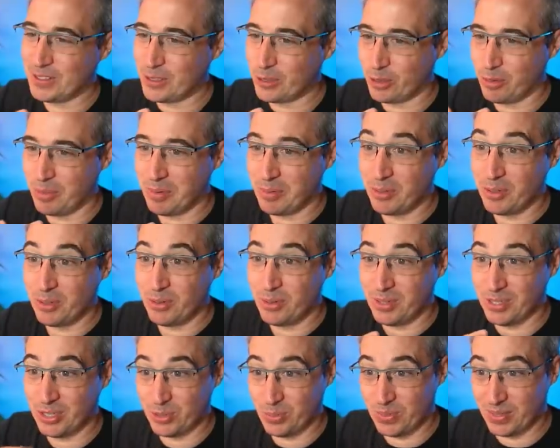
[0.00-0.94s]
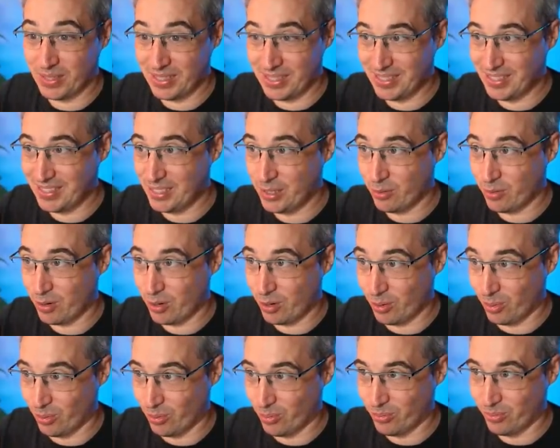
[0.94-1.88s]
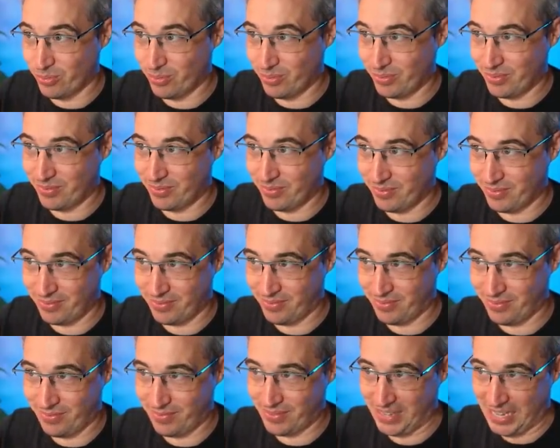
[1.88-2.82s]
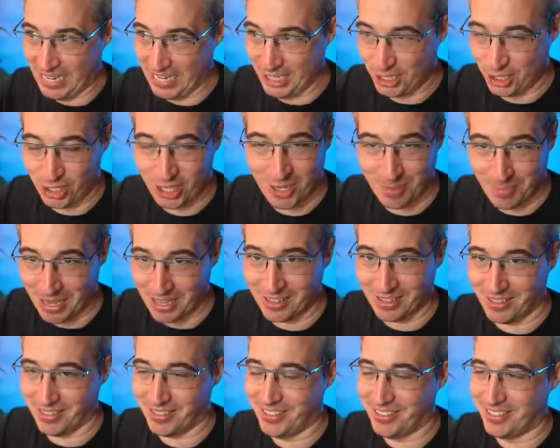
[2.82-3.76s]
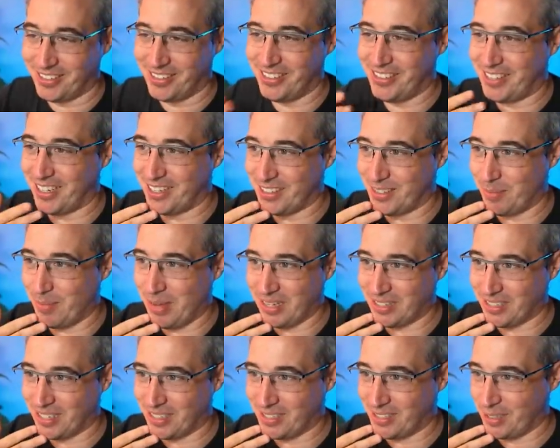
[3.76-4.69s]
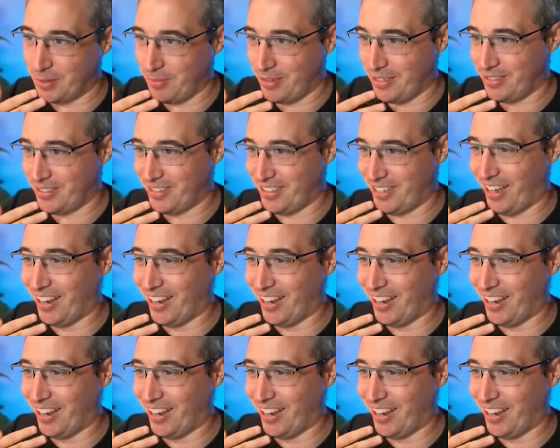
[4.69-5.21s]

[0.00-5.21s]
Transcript: so to be able to do this with zero HTML doesn't make sense to me.